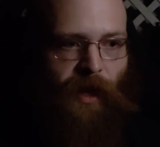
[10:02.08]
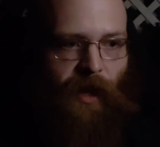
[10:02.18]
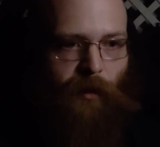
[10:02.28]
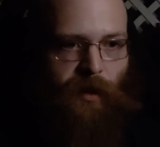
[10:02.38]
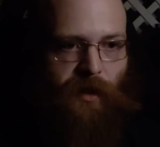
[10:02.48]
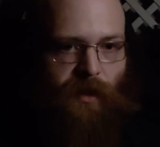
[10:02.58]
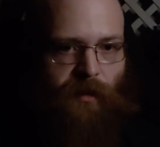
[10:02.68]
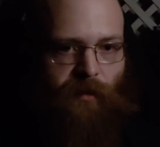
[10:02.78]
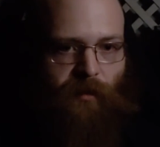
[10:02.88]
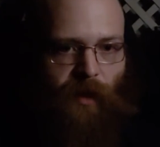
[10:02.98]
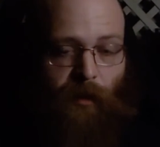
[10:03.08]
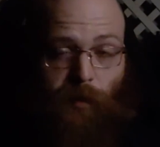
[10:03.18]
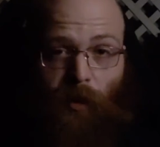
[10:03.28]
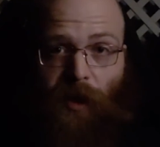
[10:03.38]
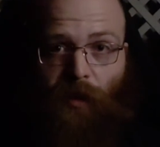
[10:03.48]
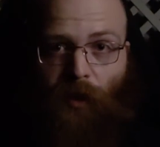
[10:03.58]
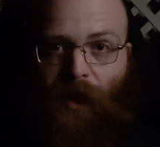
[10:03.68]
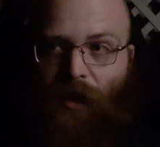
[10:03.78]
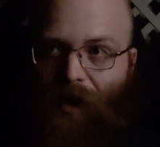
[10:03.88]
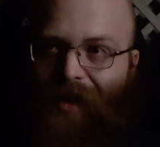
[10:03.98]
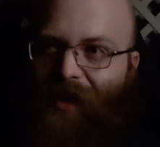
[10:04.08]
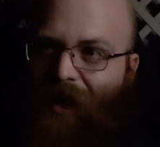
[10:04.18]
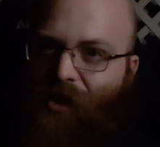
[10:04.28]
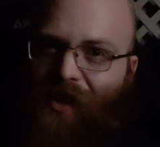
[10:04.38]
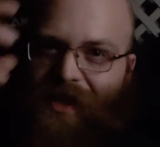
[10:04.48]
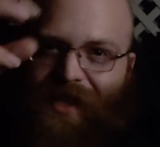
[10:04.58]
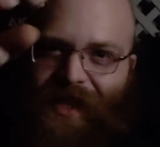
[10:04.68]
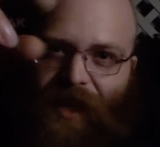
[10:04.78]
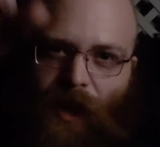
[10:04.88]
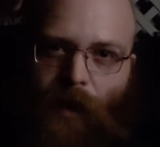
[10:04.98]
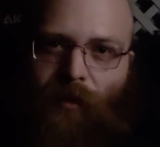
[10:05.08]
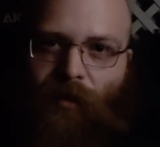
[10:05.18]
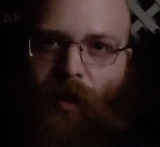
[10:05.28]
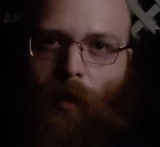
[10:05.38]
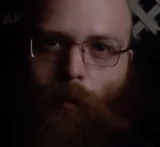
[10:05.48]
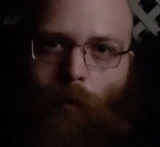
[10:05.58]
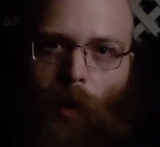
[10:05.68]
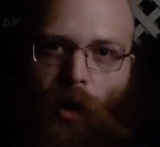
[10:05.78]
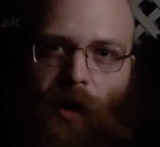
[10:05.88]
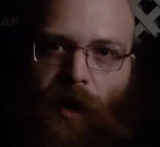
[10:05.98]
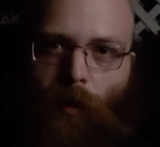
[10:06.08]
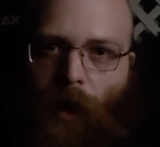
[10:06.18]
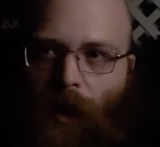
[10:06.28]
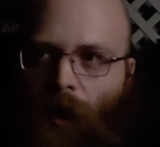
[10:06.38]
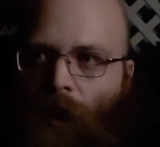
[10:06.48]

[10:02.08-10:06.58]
and it's pretty cool. Like you could actually see it kind of burning away,